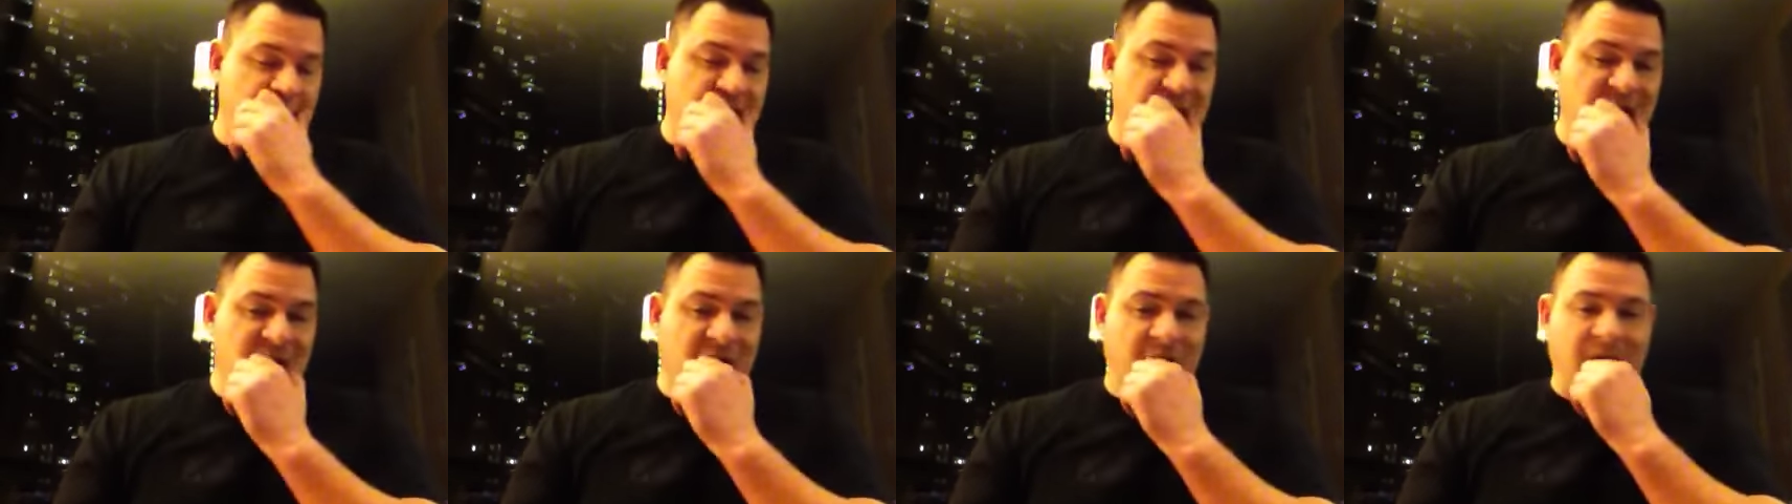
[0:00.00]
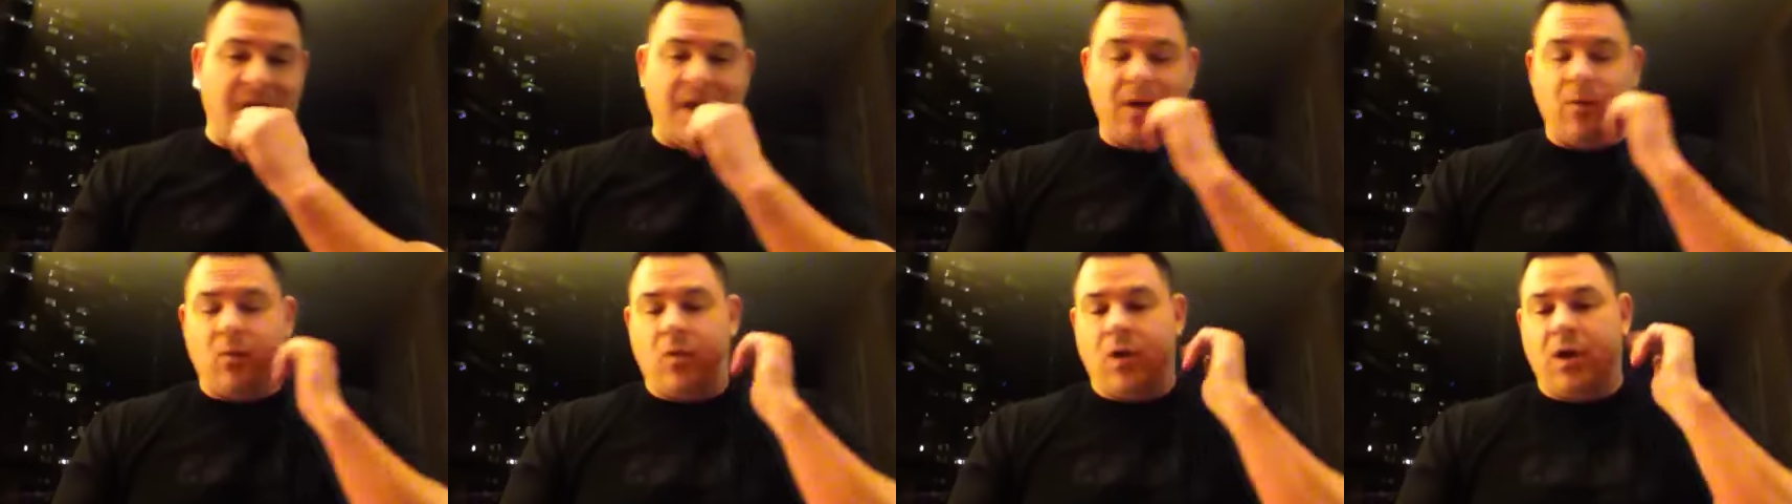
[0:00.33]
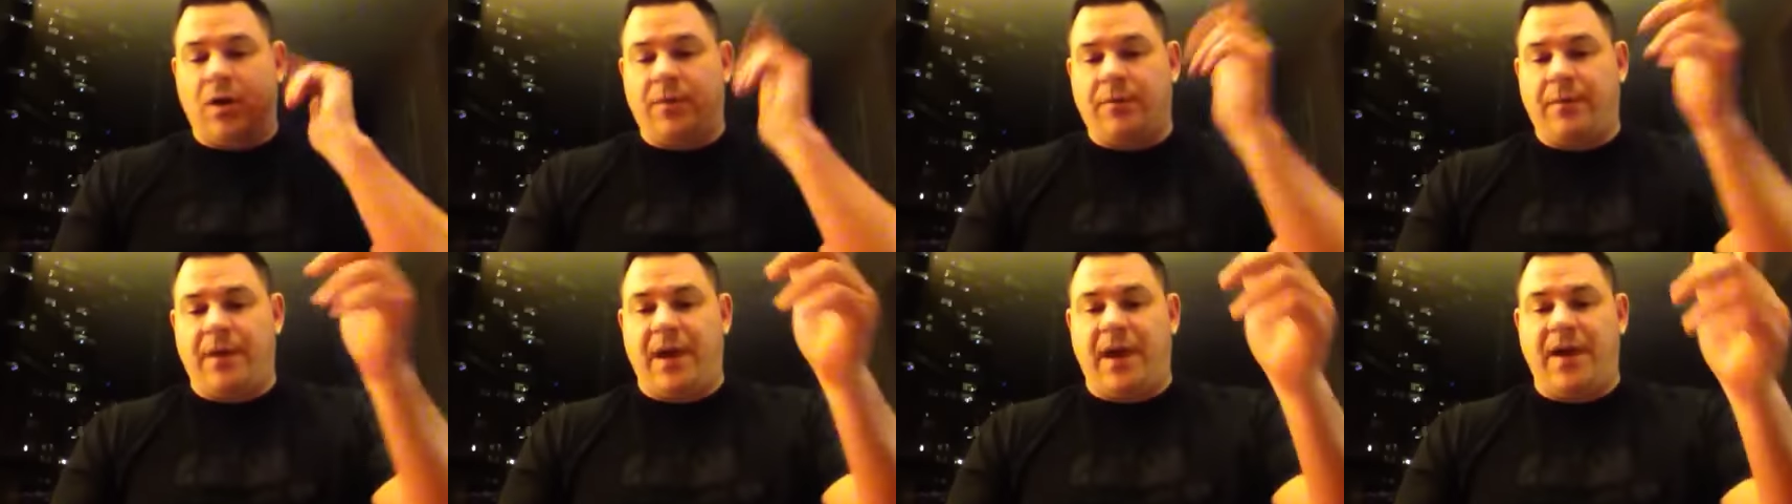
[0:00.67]
He kind of
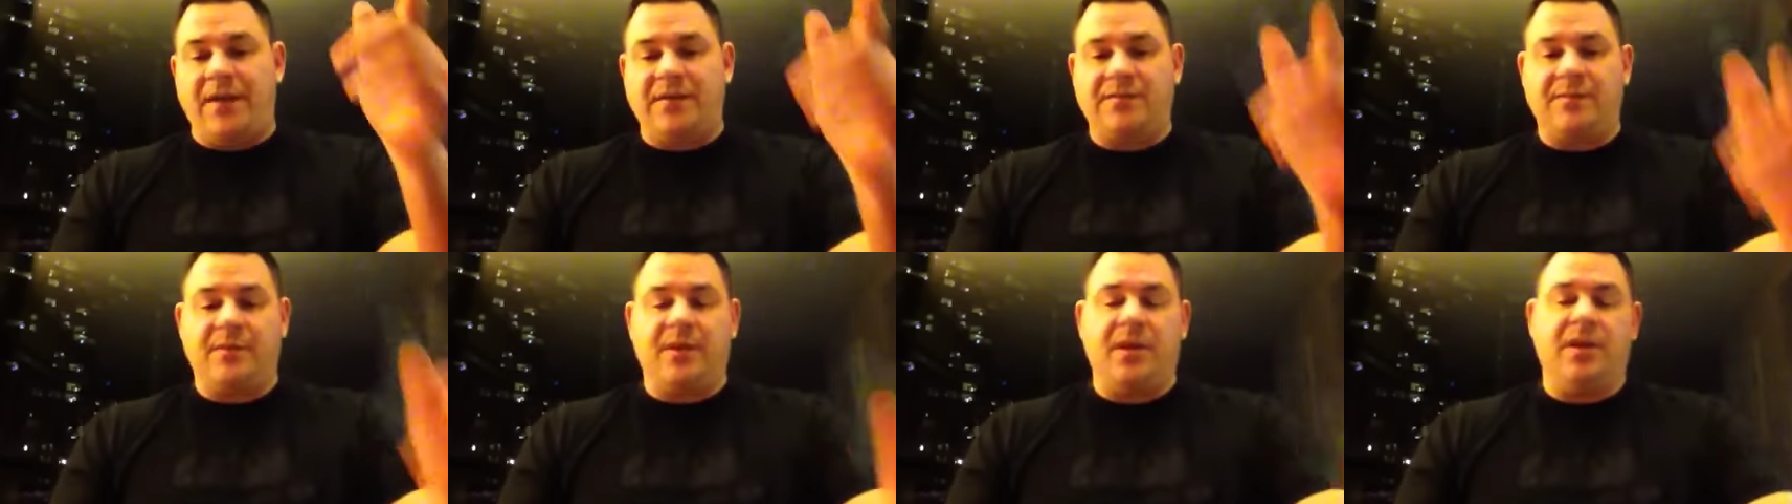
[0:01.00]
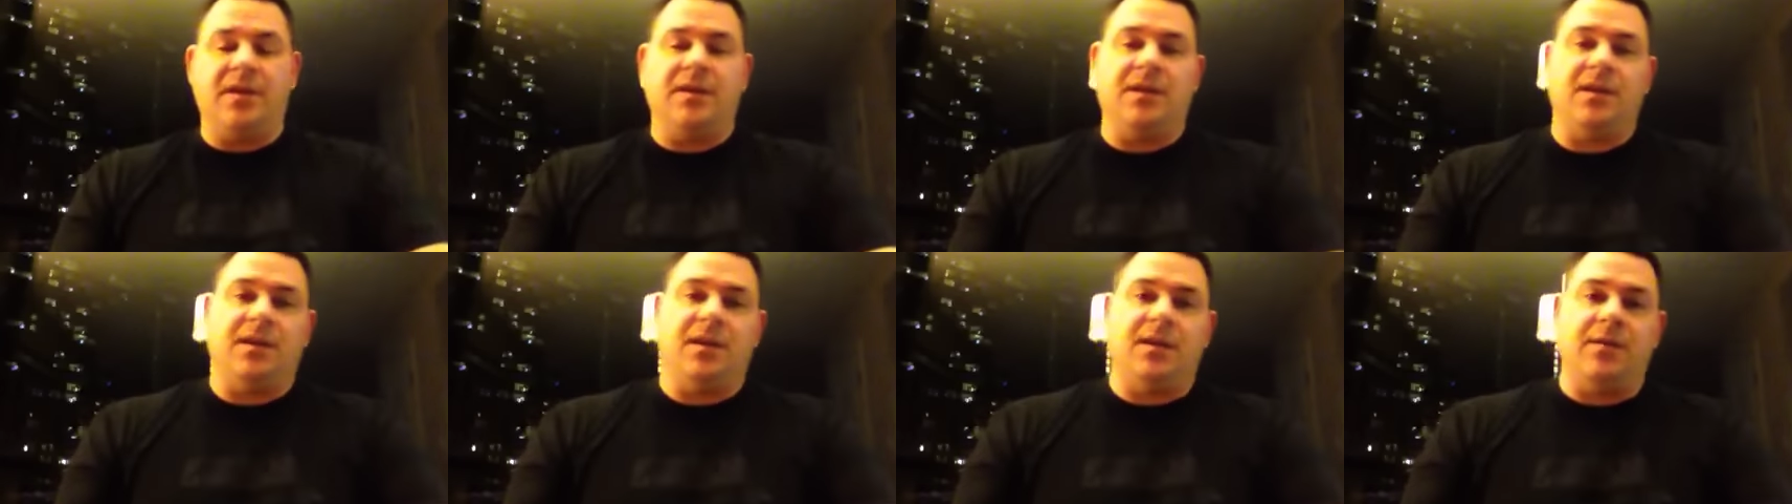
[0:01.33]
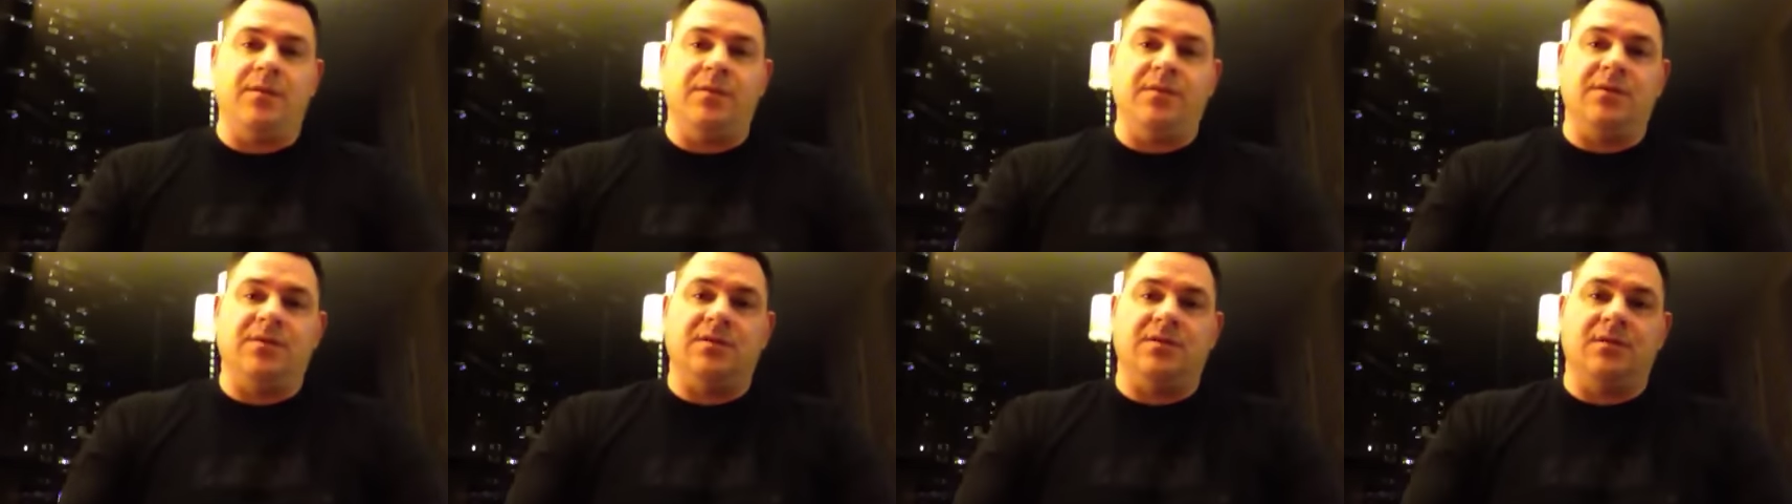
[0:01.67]
walked past me. I think he
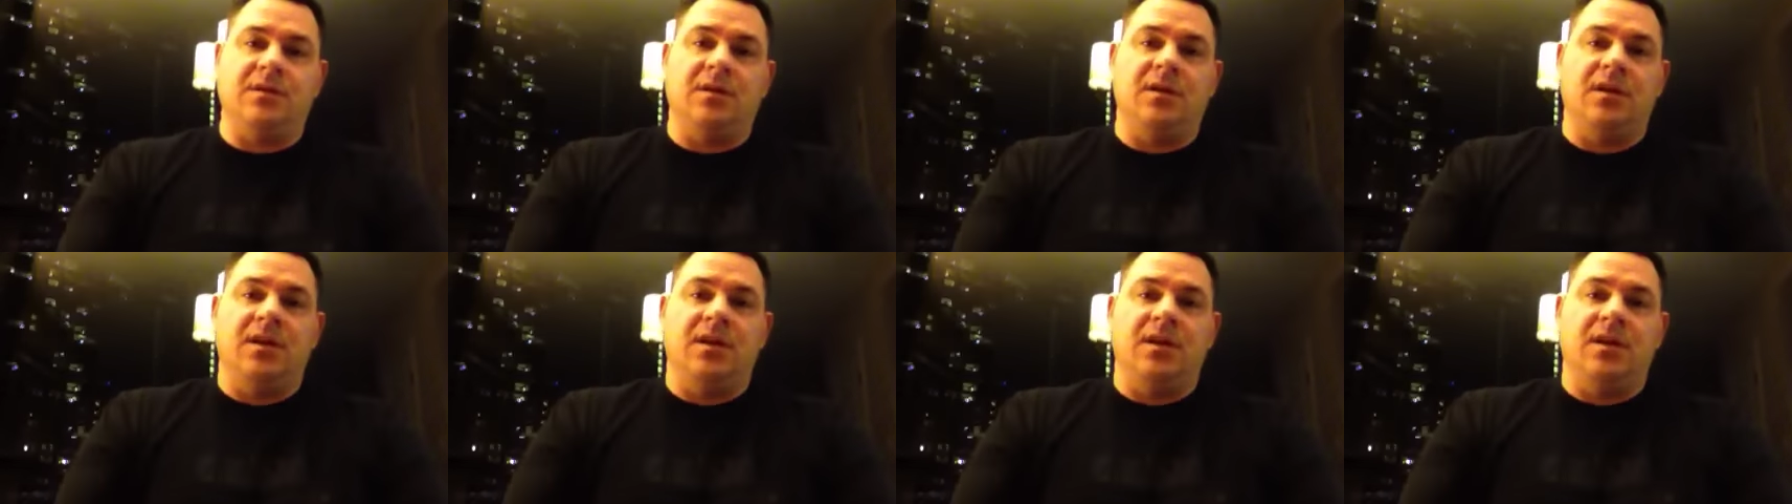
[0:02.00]
was